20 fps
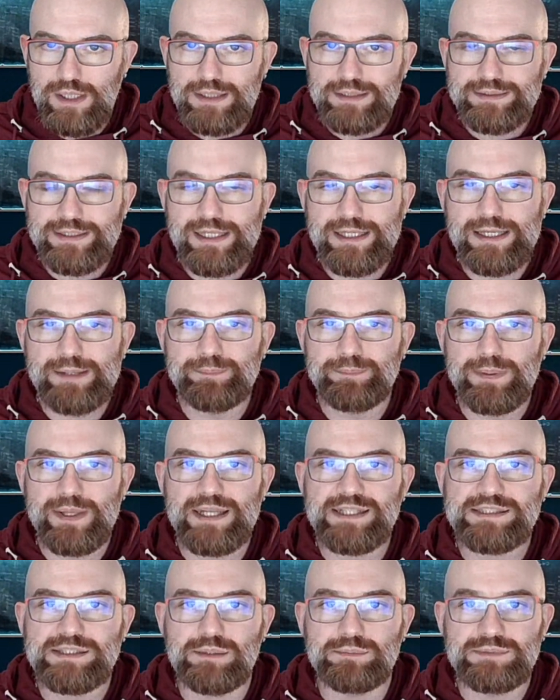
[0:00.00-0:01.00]
taking
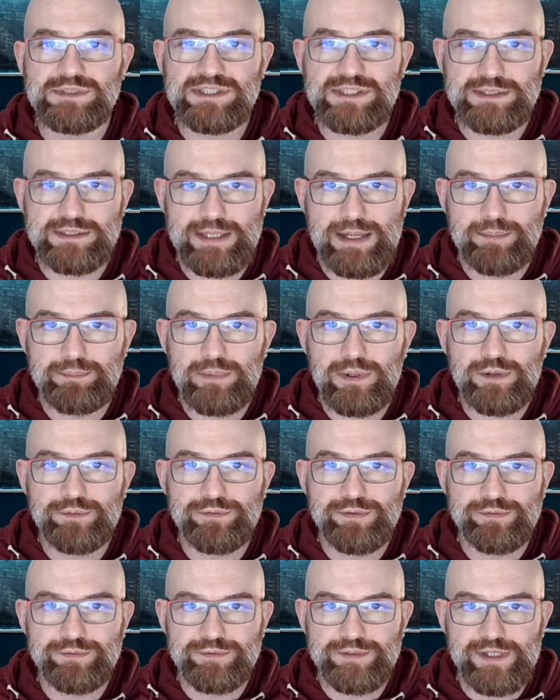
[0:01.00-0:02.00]
place on September
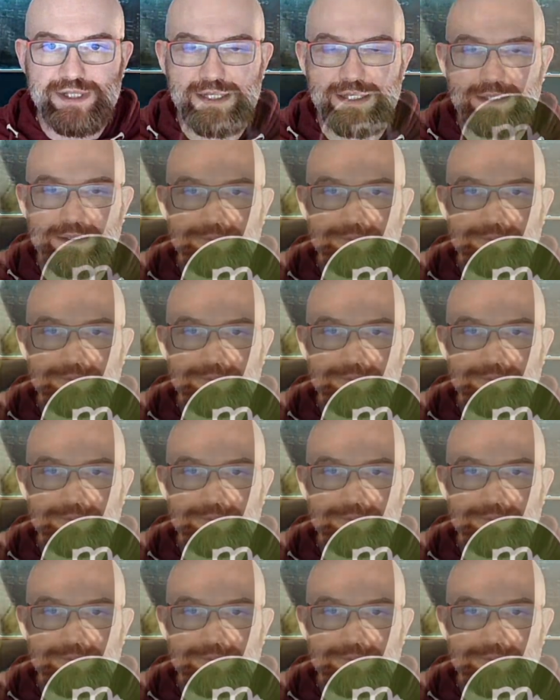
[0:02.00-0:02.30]
15.